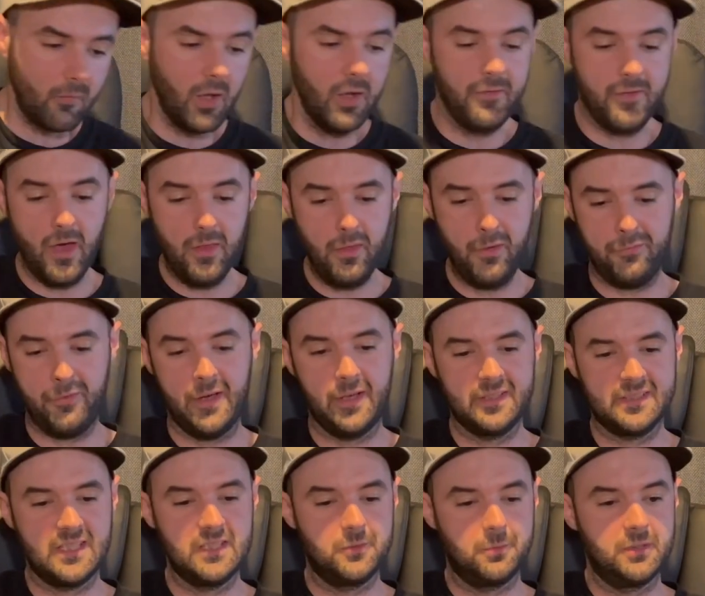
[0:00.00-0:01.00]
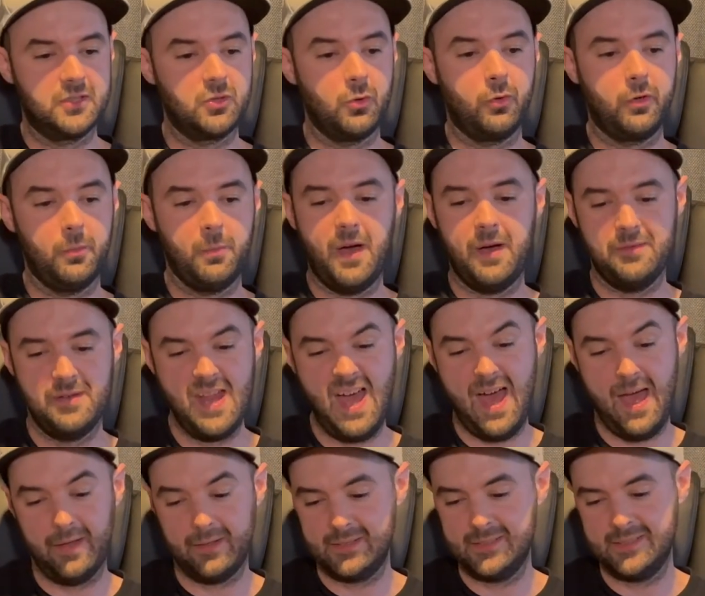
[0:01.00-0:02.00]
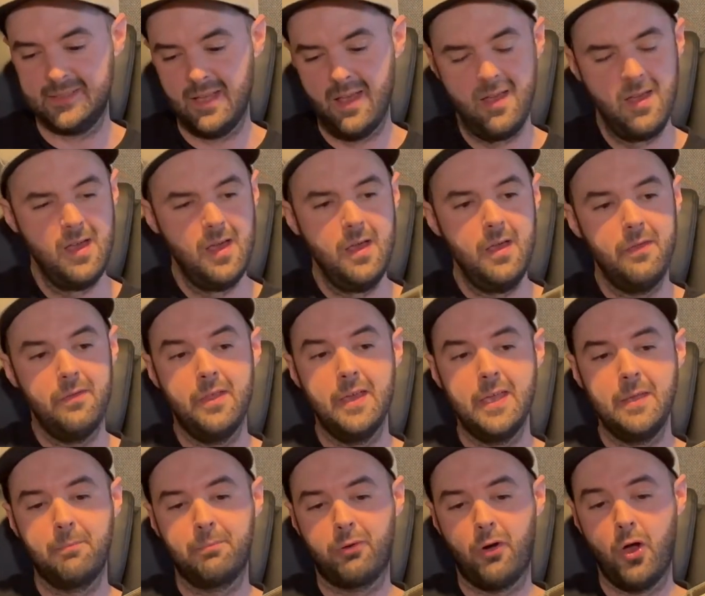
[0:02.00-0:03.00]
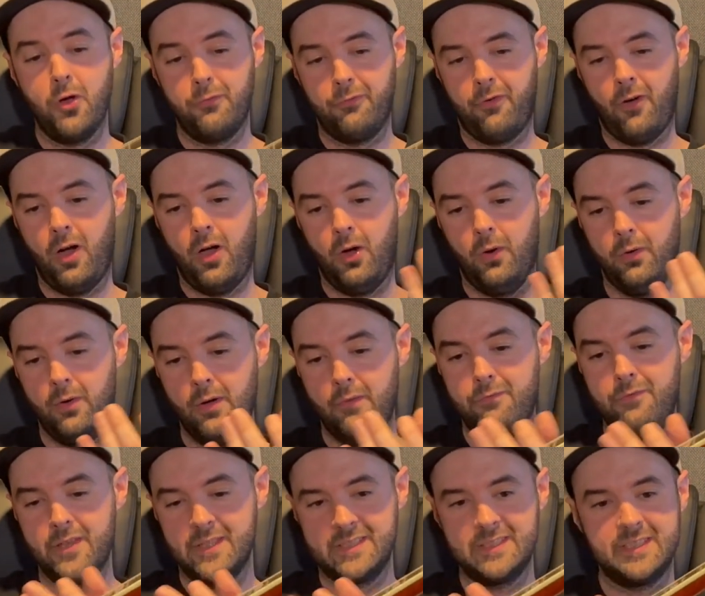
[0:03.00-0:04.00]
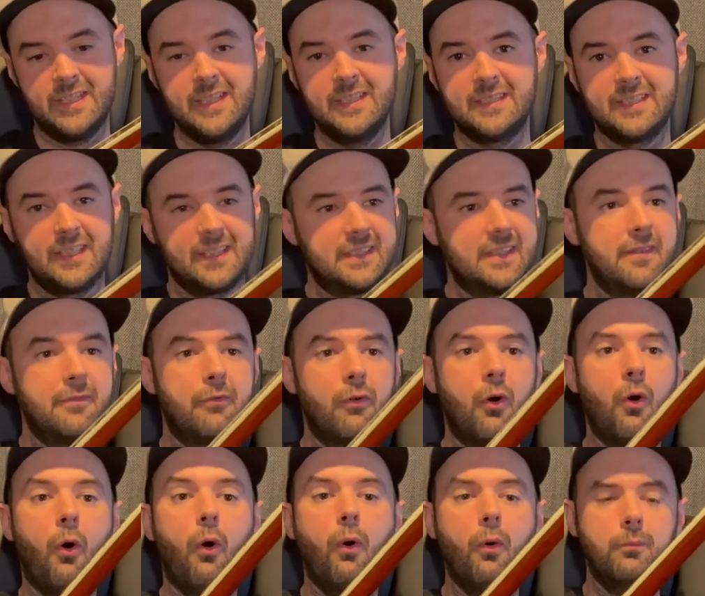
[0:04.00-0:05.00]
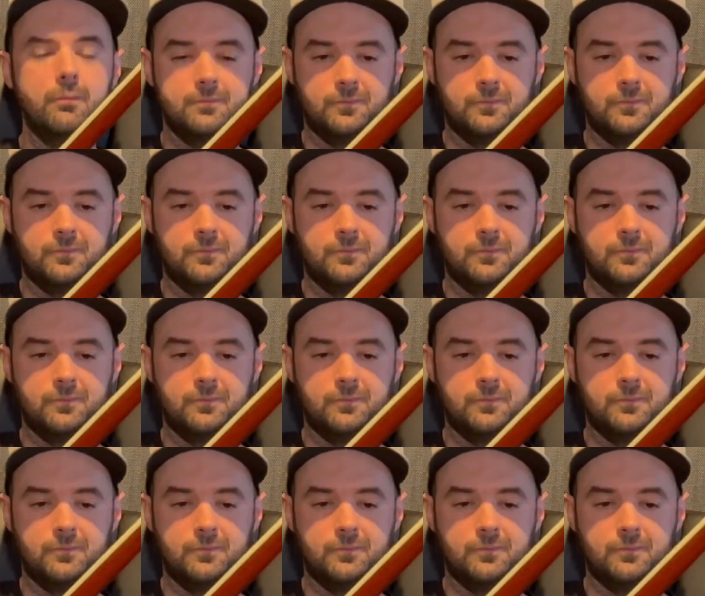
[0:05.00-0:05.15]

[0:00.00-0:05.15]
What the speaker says: The other thing, since we're talking about necks, the profile of this T64